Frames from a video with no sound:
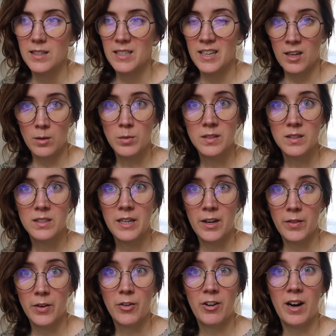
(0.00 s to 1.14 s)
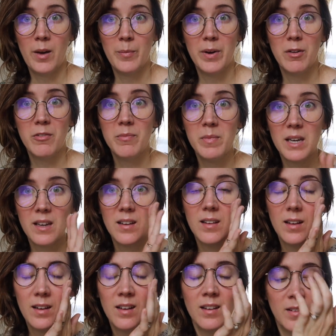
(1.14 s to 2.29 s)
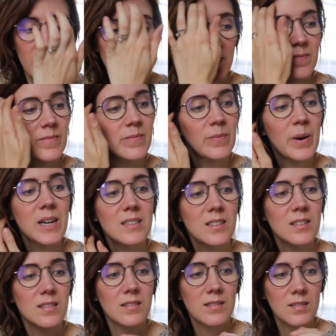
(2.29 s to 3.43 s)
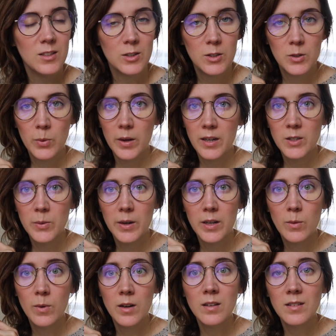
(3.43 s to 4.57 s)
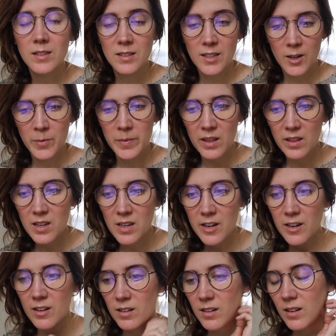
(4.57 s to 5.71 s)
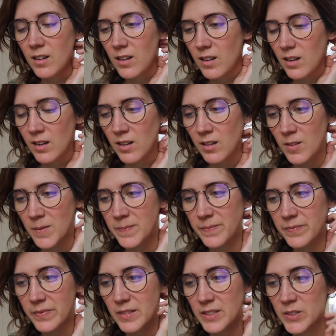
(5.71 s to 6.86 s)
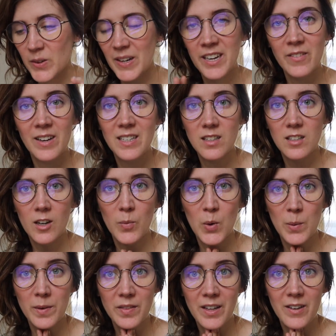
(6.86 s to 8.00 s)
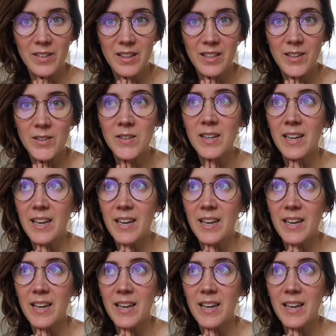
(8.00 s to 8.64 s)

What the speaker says: Cables scare the crap out of me. But 2021 is going to be the year. So I can't wait to talk more about that with you.